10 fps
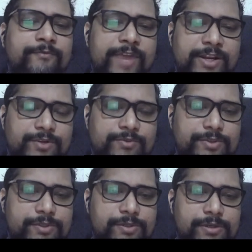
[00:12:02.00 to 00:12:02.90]
fake
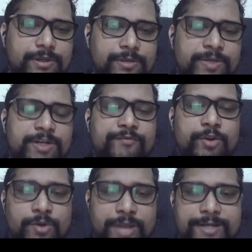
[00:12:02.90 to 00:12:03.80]
news, but if you
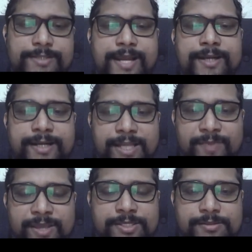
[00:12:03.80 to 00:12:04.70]
look at the satellite
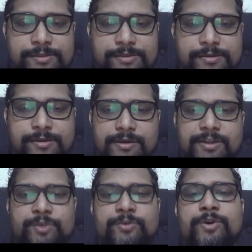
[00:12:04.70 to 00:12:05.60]
images,
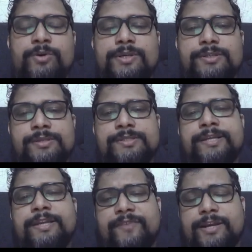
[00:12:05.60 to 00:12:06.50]
you notice a
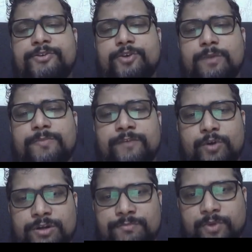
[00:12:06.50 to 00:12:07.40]
significant drop in
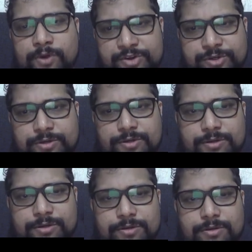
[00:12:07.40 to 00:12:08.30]
water pollution.
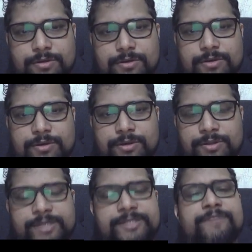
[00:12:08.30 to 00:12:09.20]

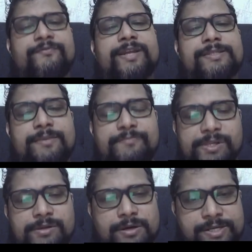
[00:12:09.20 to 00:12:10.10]
There is a very
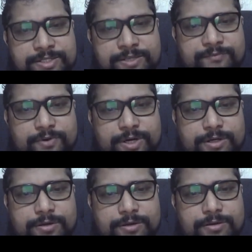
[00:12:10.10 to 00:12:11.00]
simple reason for it,
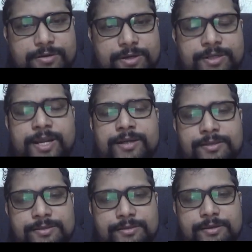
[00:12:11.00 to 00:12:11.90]
and that
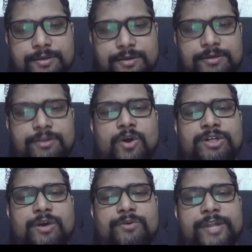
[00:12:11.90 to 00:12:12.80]
is the
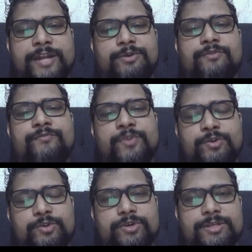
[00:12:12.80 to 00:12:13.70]
lockdown led to
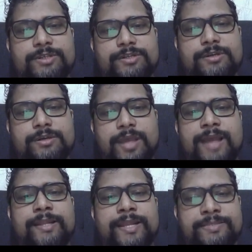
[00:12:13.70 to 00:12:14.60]
few tourists
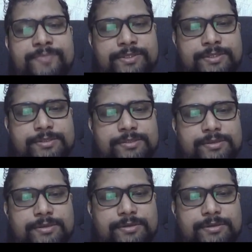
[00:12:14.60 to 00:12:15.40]
and less business.